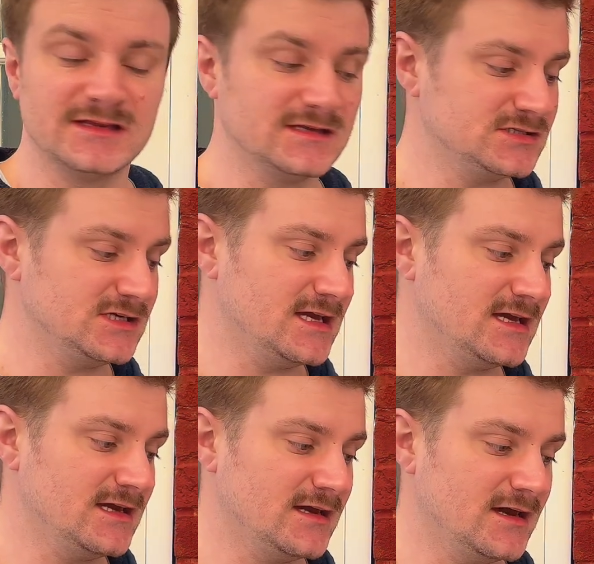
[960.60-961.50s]
this
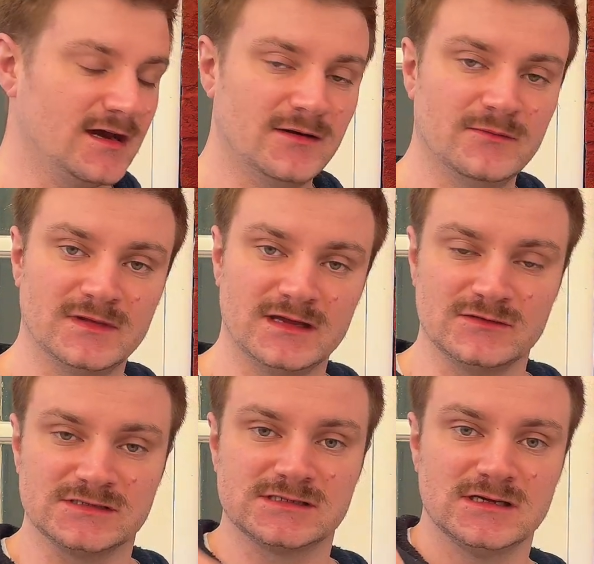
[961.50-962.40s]
year.
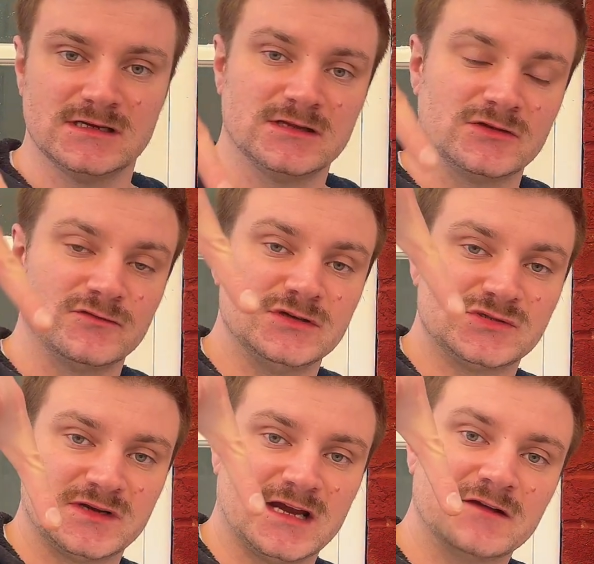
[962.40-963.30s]
The roots
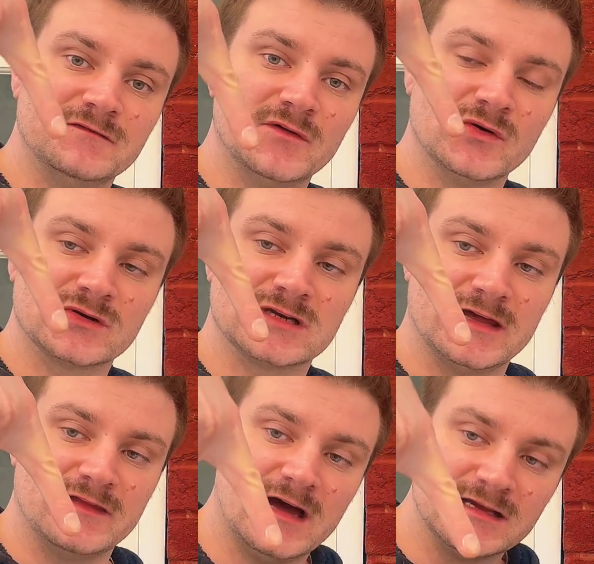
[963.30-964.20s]
were kind of forked
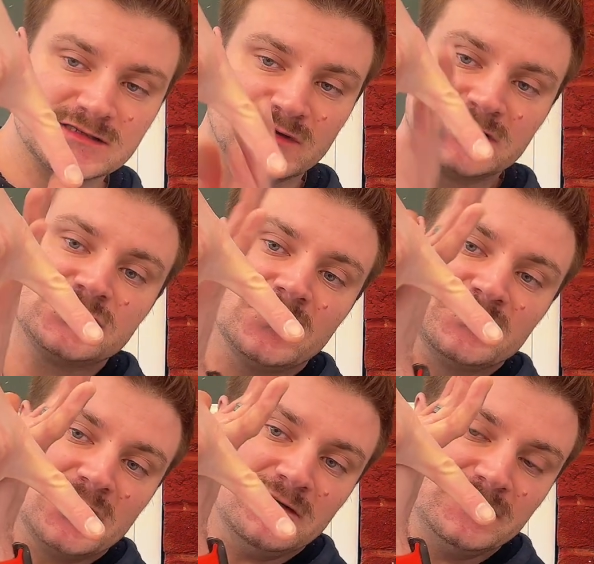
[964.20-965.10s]
like that, so I chopped
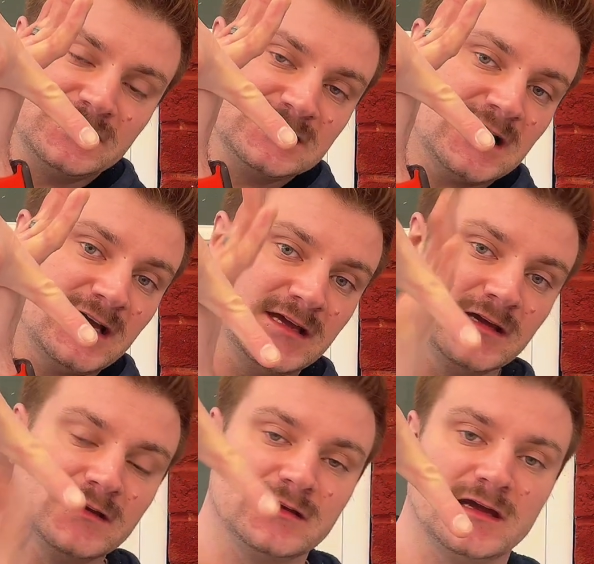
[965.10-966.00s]
off an
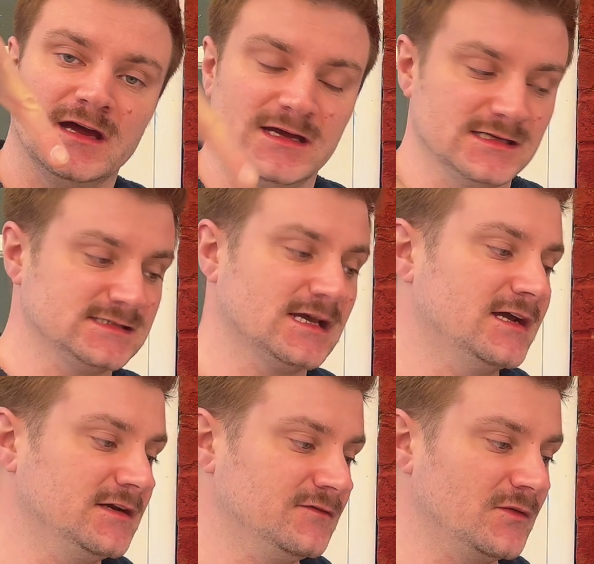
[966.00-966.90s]
entire
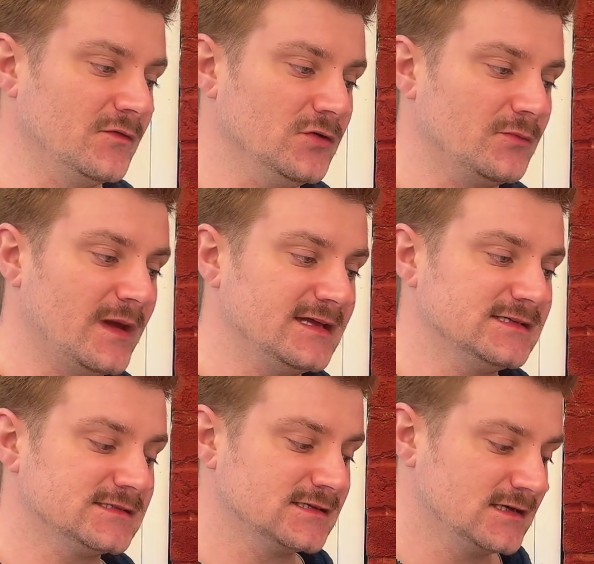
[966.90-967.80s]
side of the root
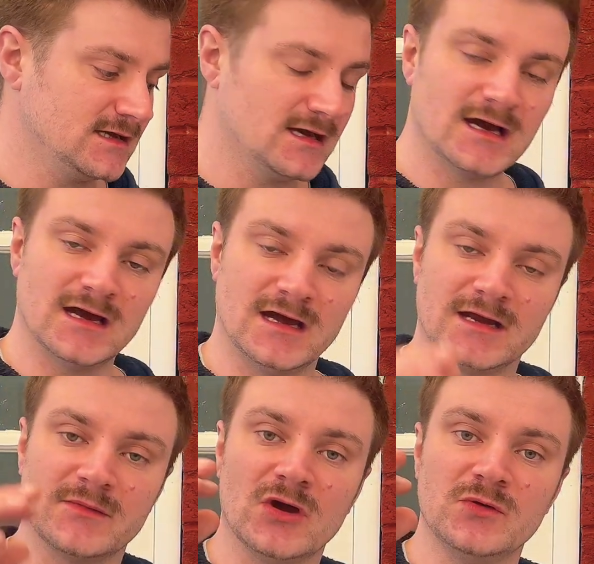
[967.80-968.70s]
base, and
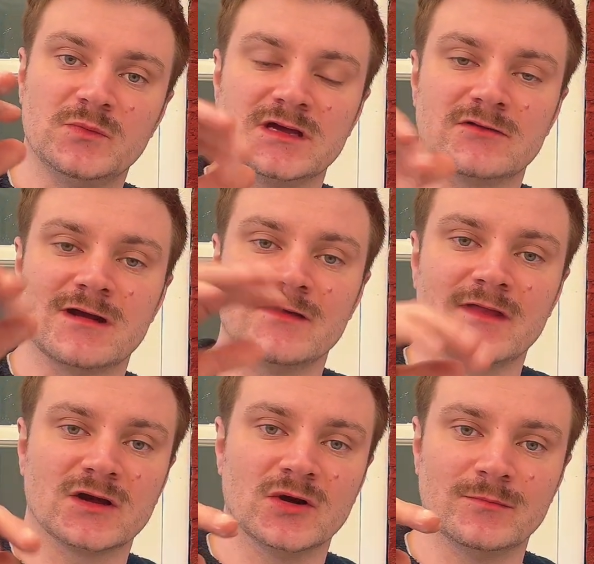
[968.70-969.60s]
I'm hoping around
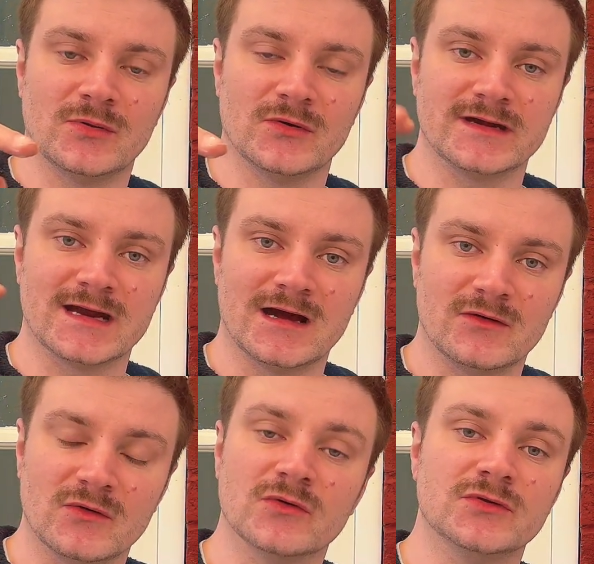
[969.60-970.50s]
that cut point now
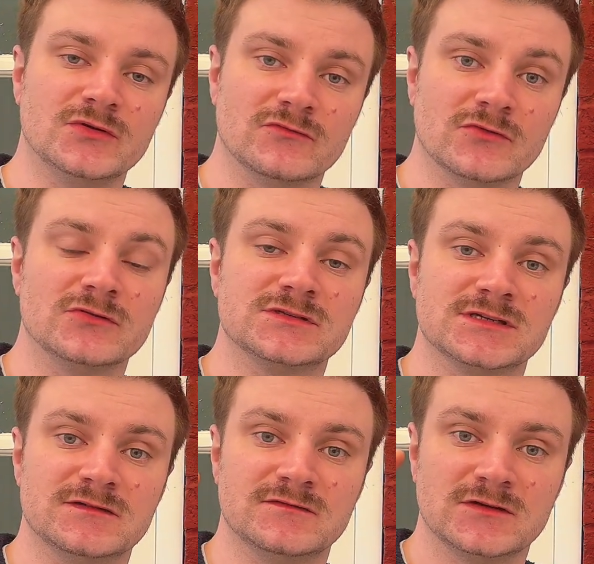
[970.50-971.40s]
all new roots
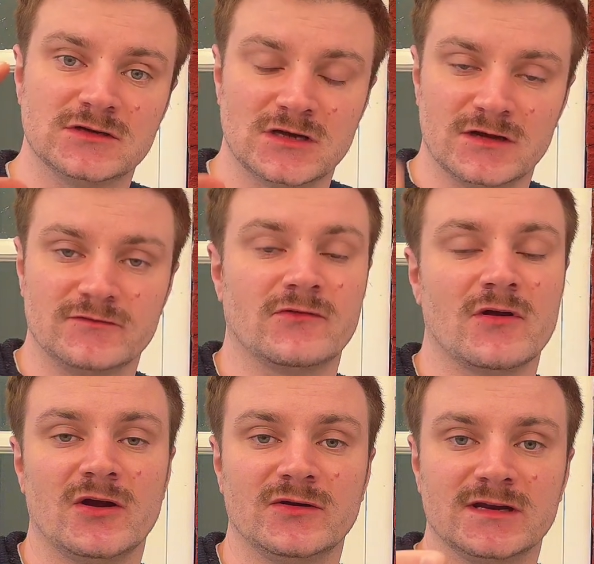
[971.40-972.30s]
have
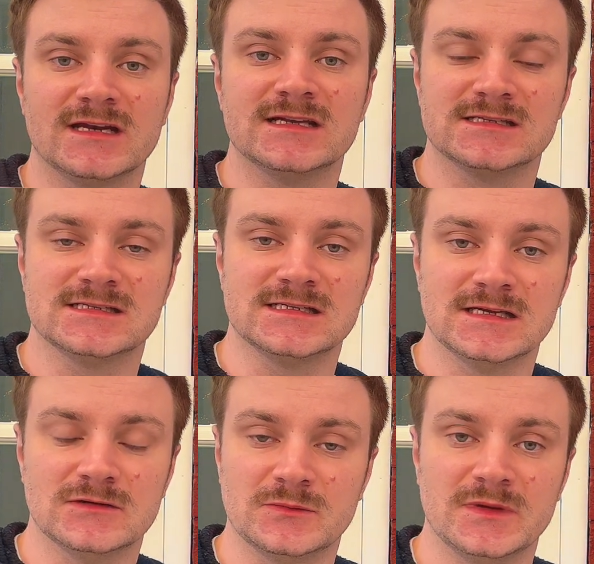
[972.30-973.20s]
grown, and
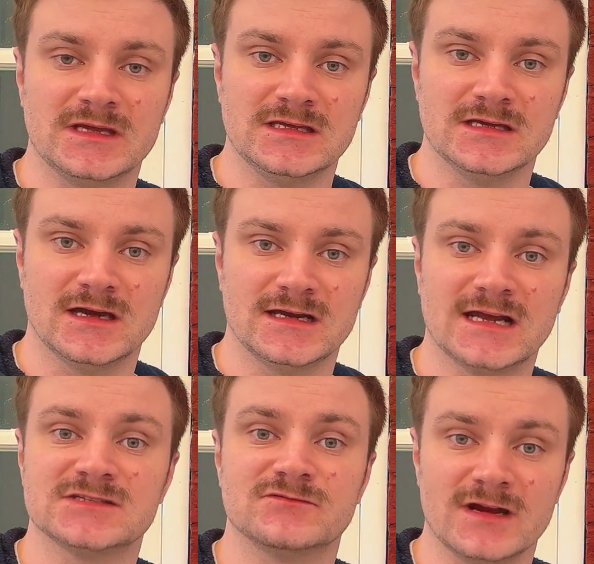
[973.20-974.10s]
it'll be
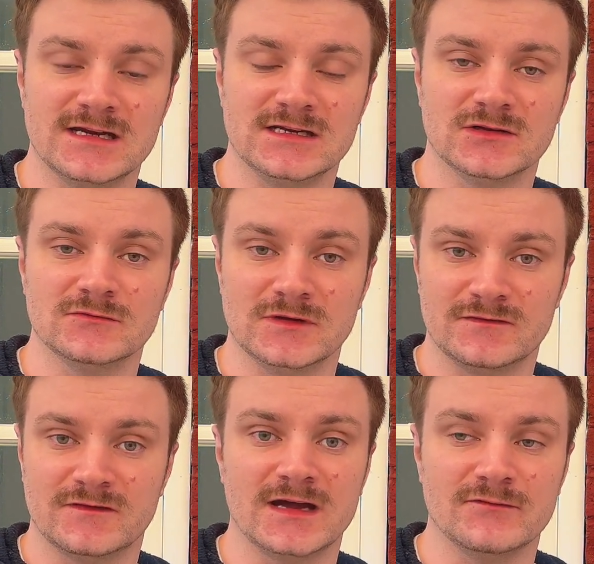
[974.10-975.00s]
nice and radial with
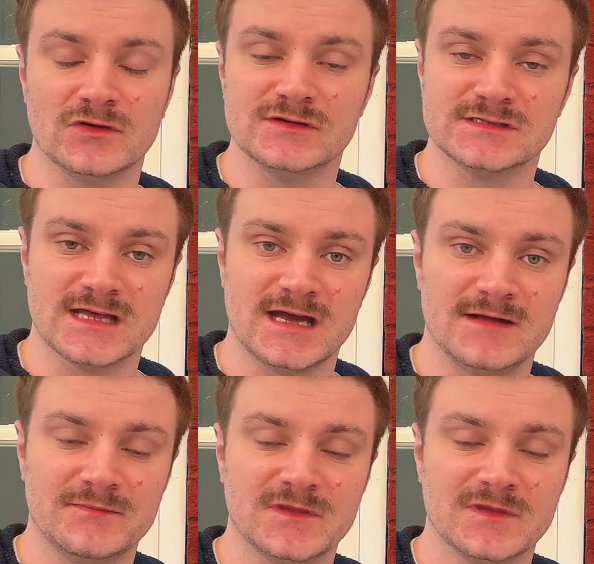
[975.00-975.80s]
fine roots there.